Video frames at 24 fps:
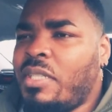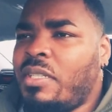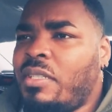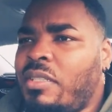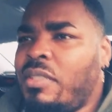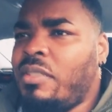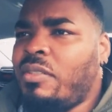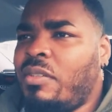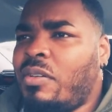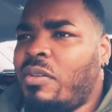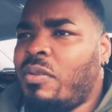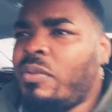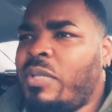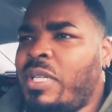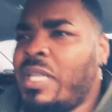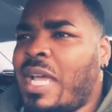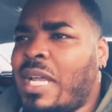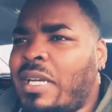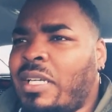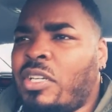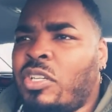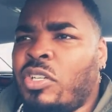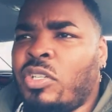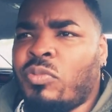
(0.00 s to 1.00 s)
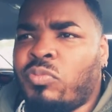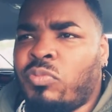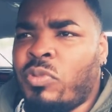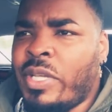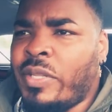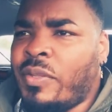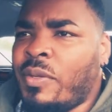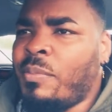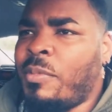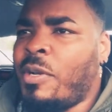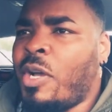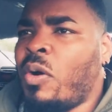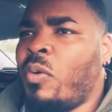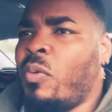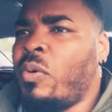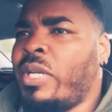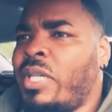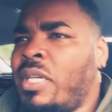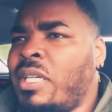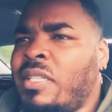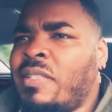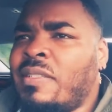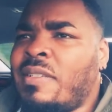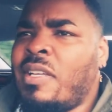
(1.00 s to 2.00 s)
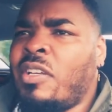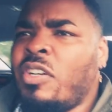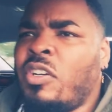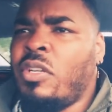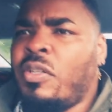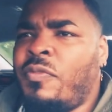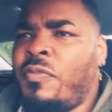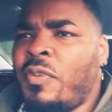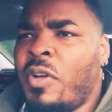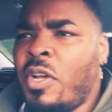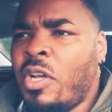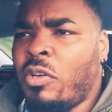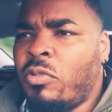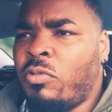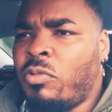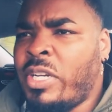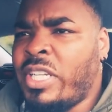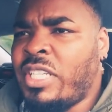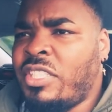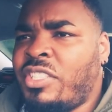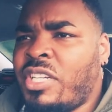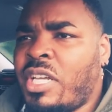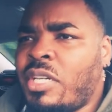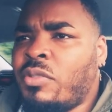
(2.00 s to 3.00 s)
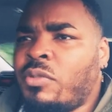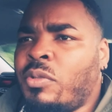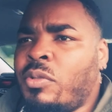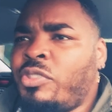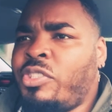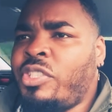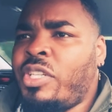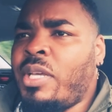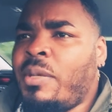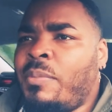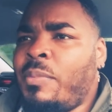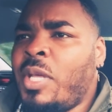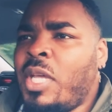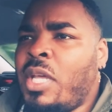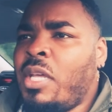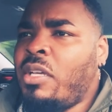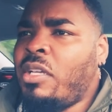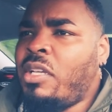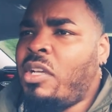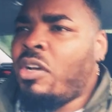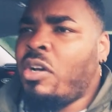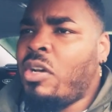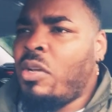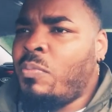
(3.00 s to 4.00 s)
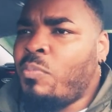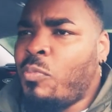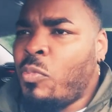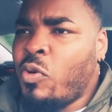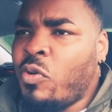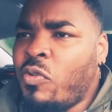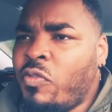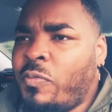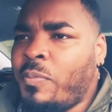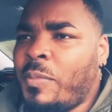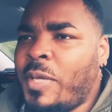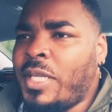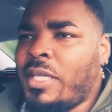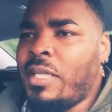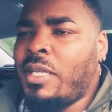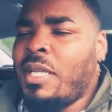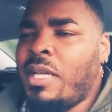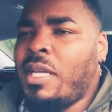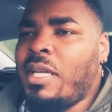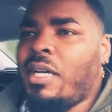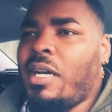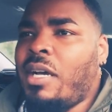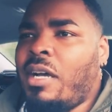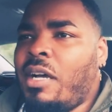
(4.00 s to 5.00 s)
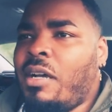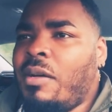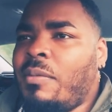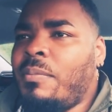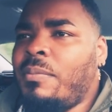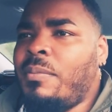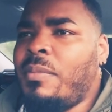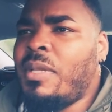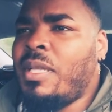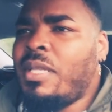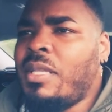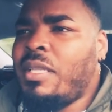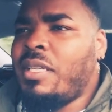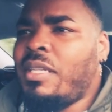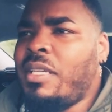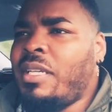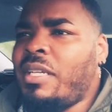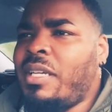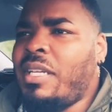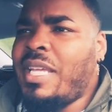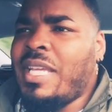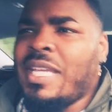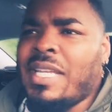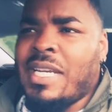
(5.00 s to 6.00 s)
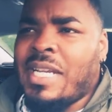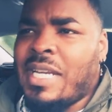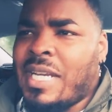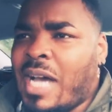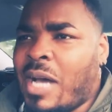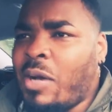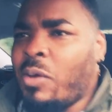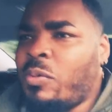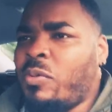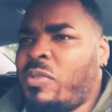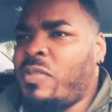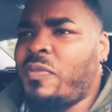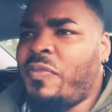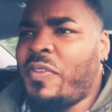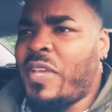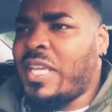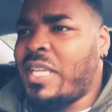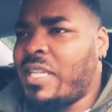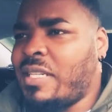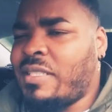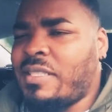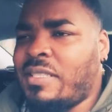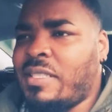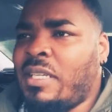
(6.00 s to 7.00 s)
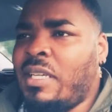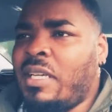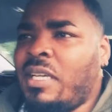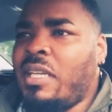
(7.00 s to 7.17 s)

You know, he had a good rhythm going. He's good ring generalship, good movement, in and outs, feints.